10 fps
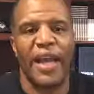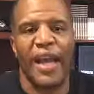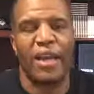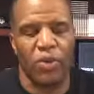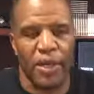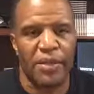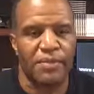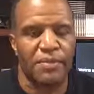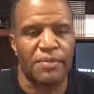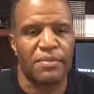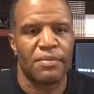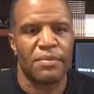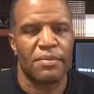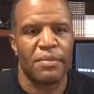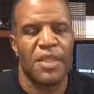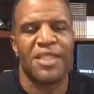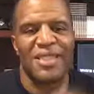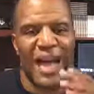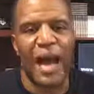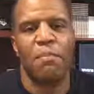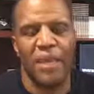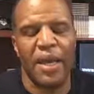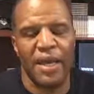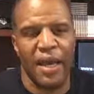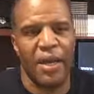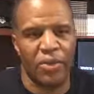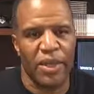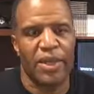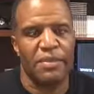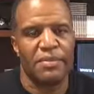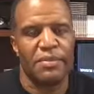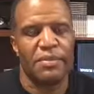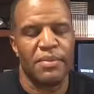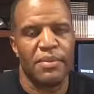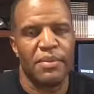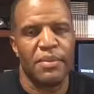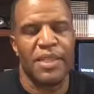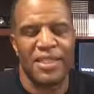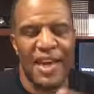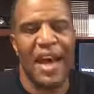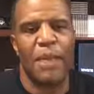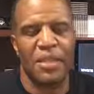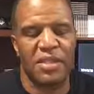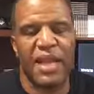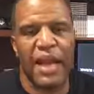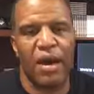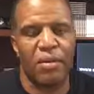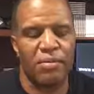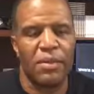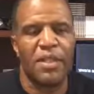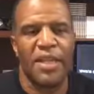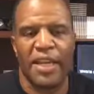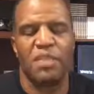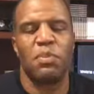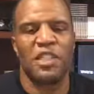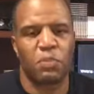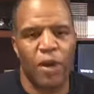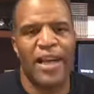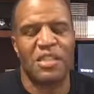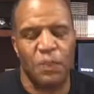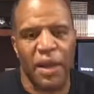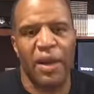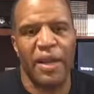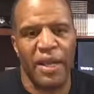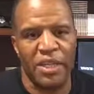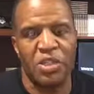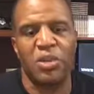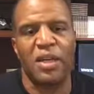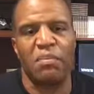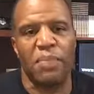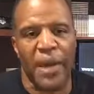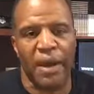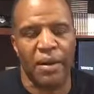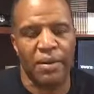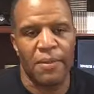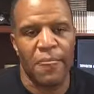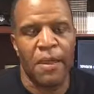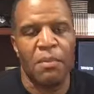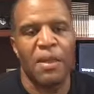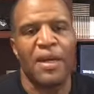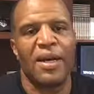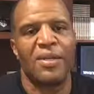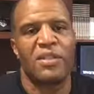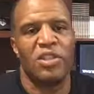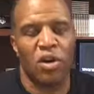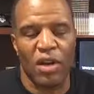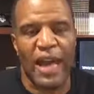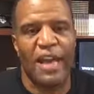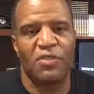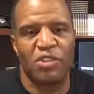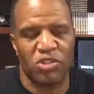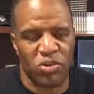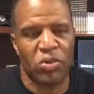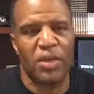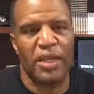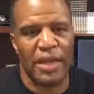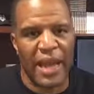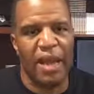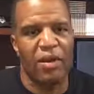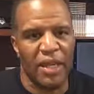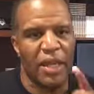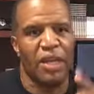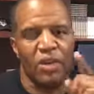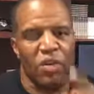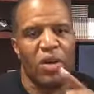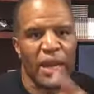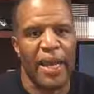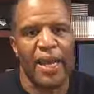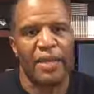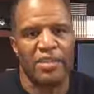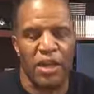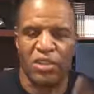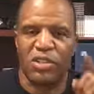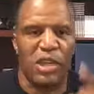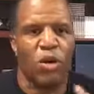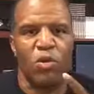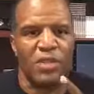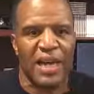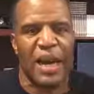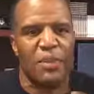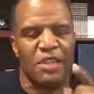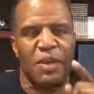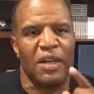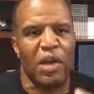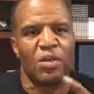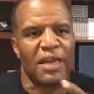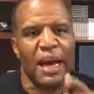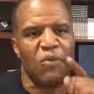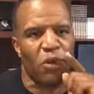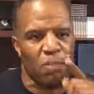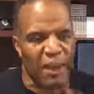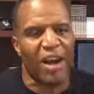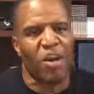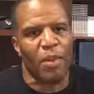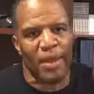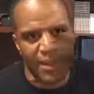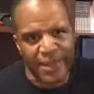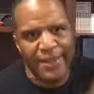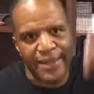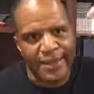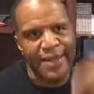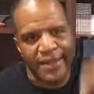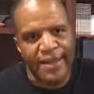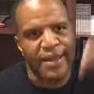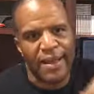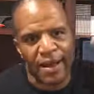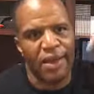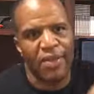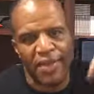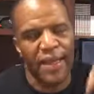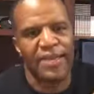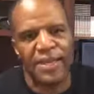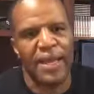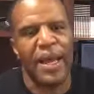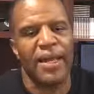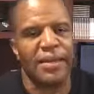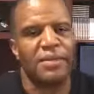angry. Stop being angry. The time is now to get as much prosperity as you can bear, because your life is truly now in your hands. There is no time. There's been no time for empowerment other than today.